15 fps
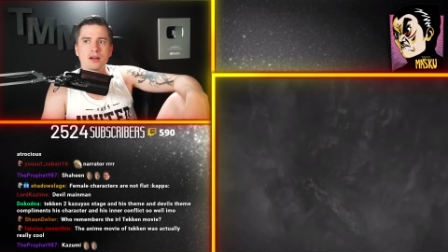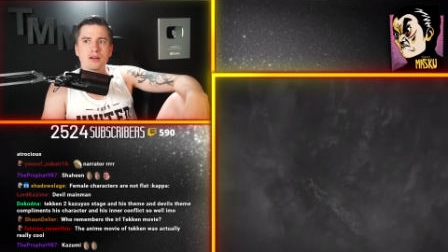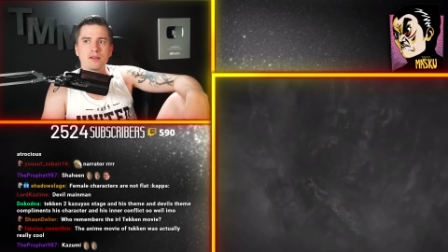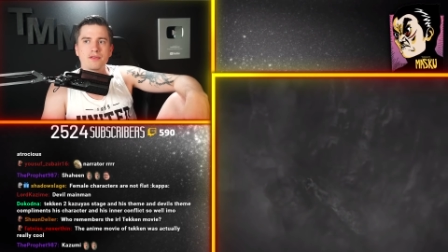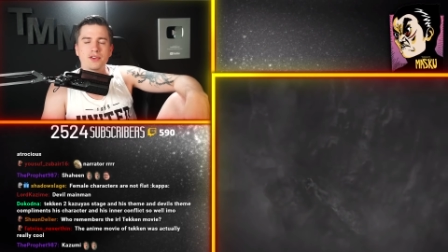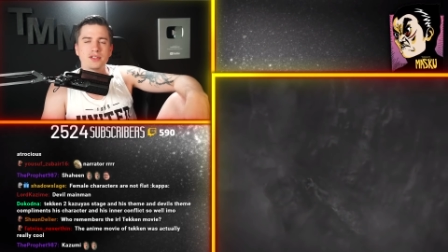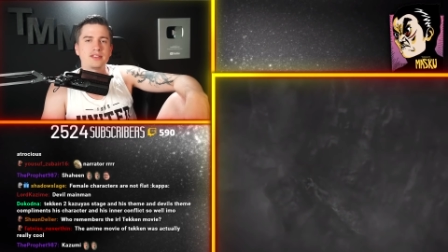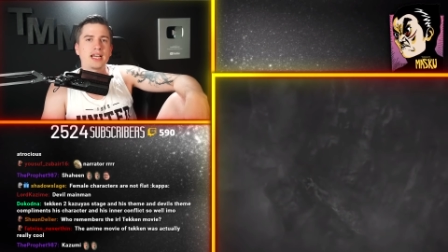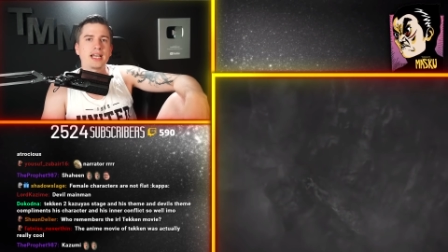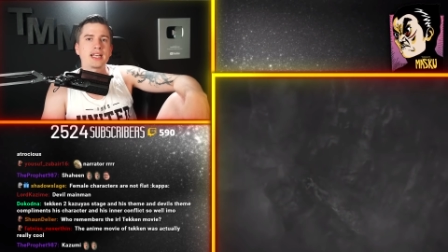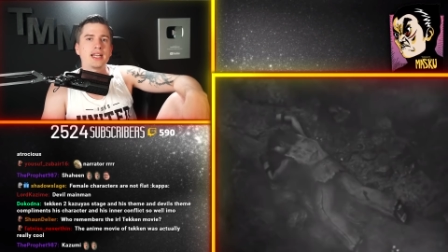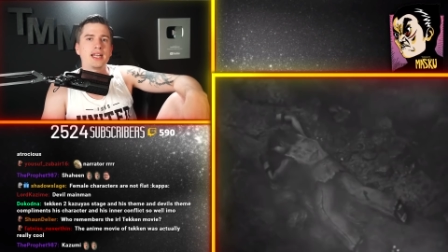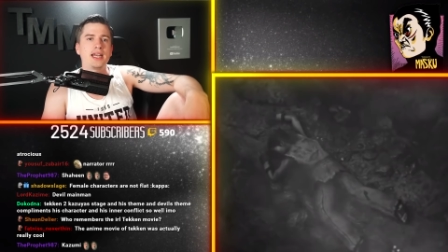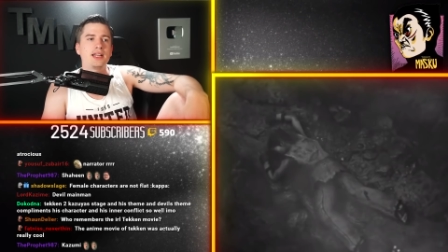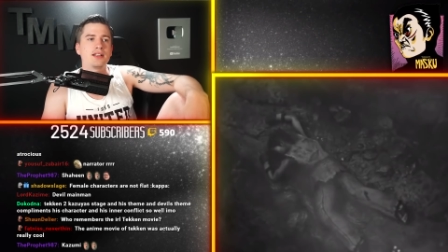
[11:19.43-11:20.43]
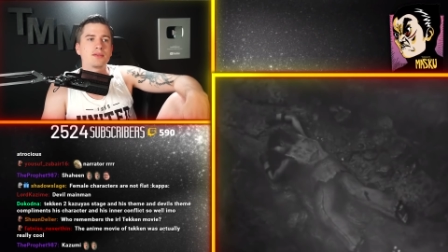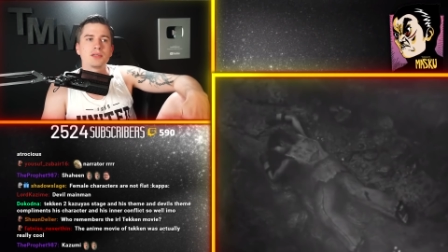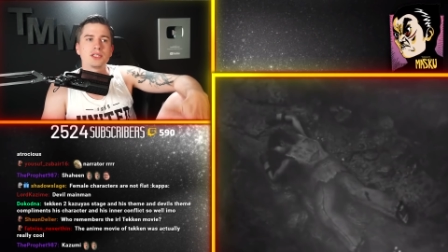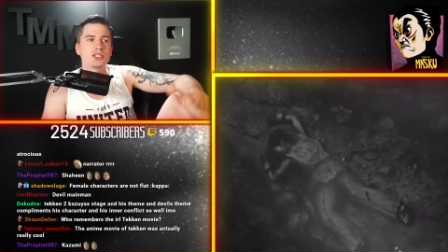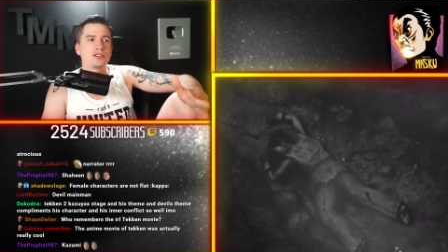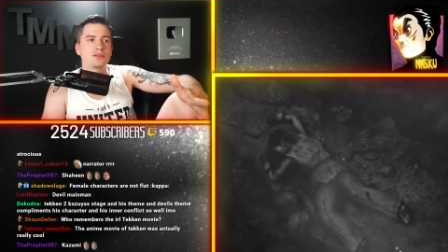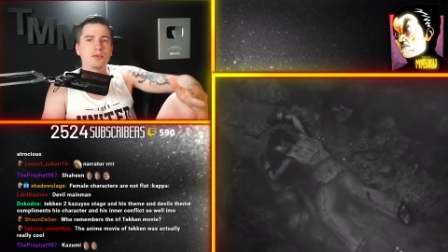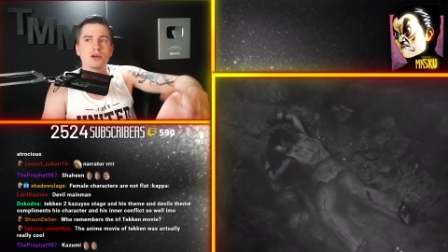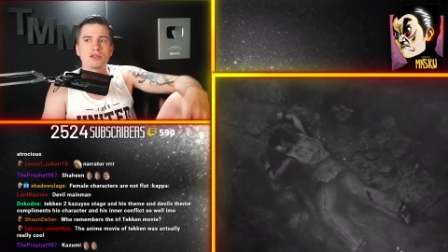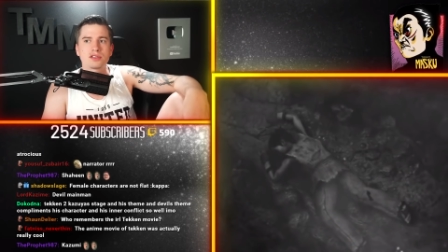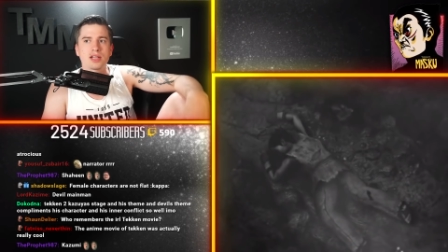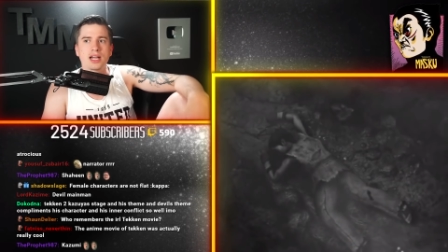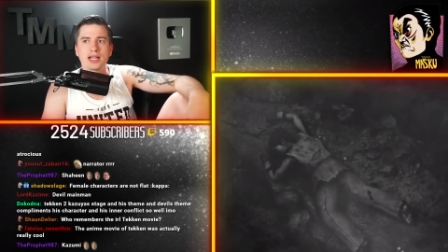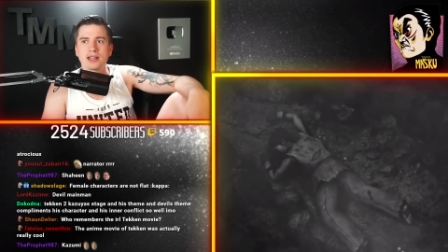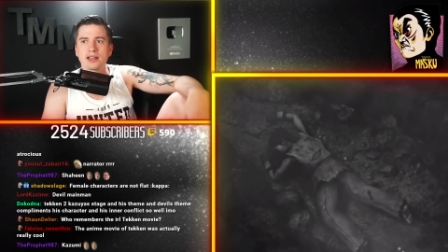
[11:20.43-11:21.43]
for Tekken eight, which is most
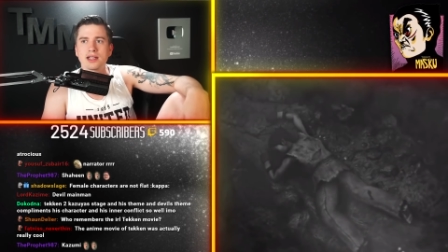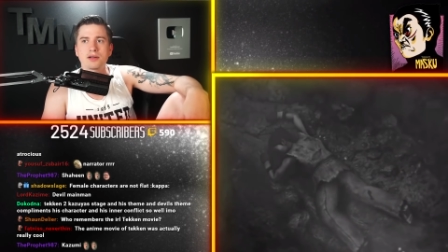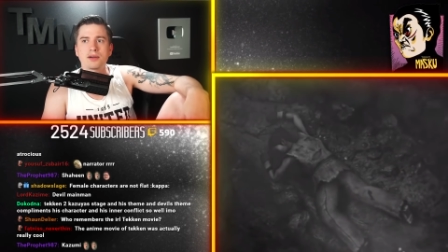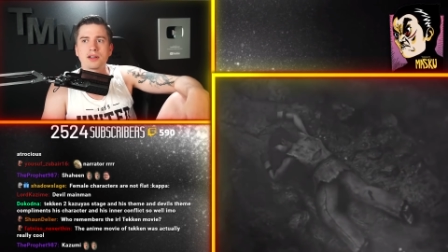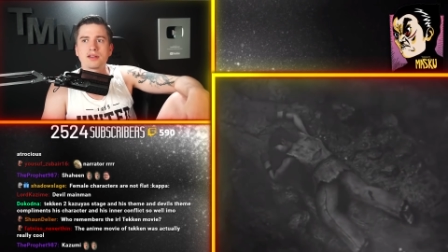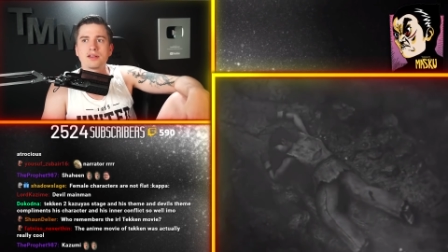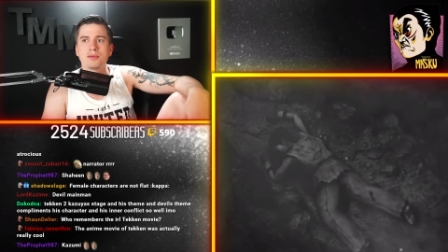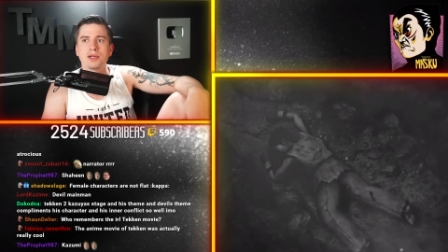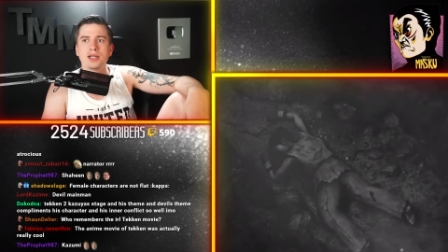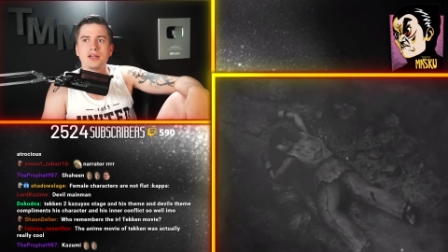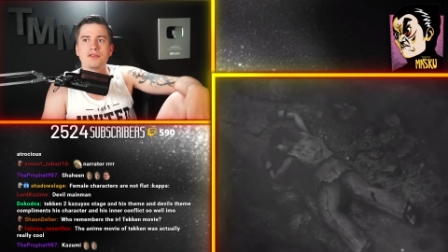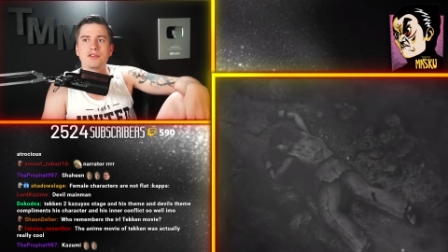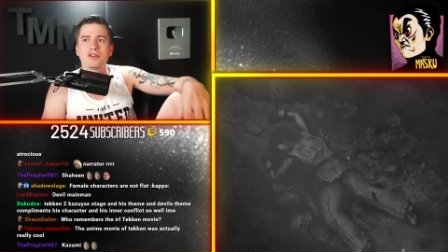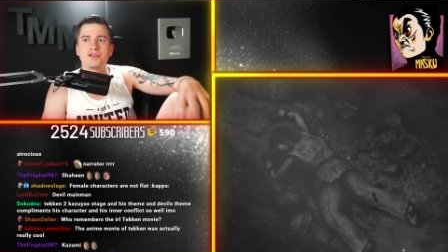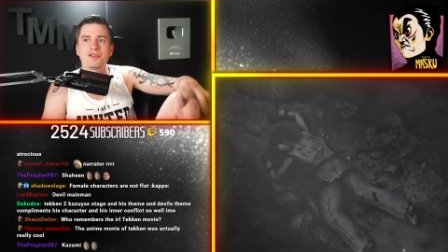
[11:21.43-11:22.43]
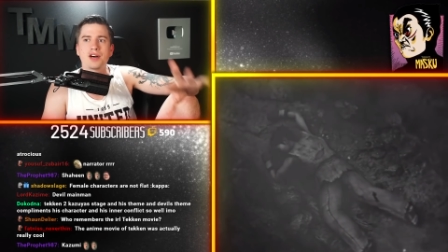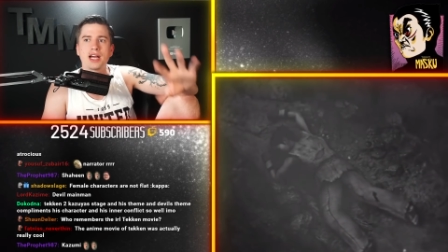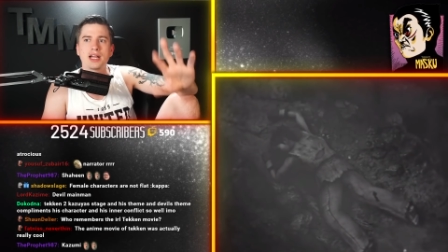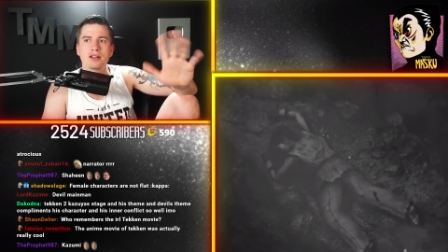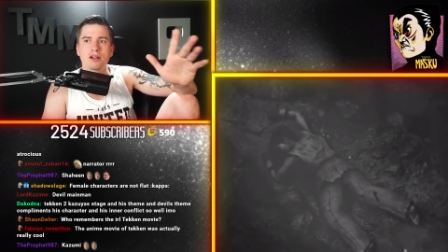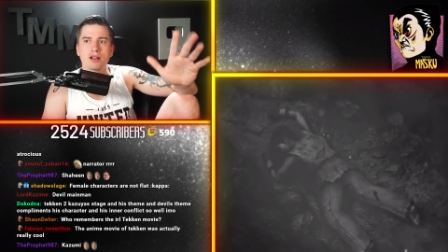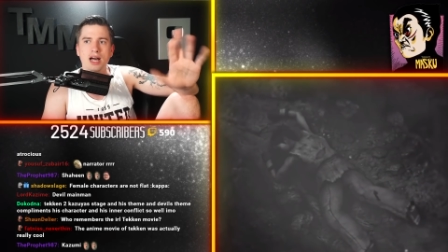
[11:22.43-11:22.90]
likely going to be the final